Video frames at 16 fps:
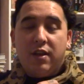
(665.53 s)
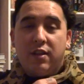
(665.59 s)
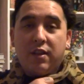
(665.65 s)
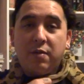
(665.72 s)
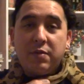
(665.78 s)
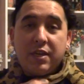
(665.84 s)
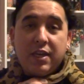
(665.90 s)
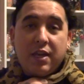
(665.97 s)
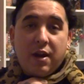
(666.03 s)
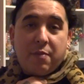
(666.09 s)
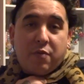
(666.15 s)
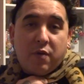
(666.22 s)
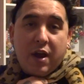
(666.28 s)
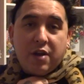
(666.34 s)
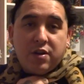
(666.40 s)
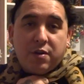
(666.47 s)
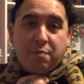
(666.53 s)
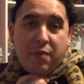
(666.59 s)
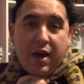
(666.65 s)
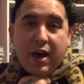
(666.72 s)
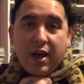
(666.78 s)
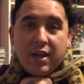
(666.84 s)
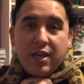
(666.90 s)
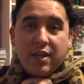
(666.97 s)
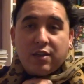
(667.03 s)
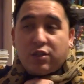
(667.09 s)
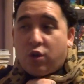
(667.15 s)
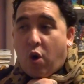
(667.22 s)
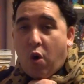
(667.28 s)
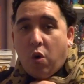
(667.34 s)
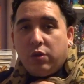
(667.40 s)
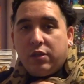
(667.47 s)
Let me get up around your body. It's
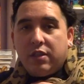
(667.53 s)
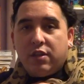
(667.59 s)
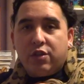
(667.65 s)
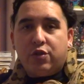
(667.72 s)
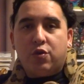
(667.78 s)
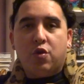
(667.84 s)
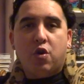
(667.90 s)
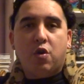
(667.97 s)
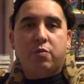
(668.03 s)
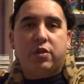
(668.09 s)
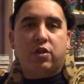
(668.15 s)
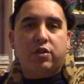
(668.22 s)
cold in this room.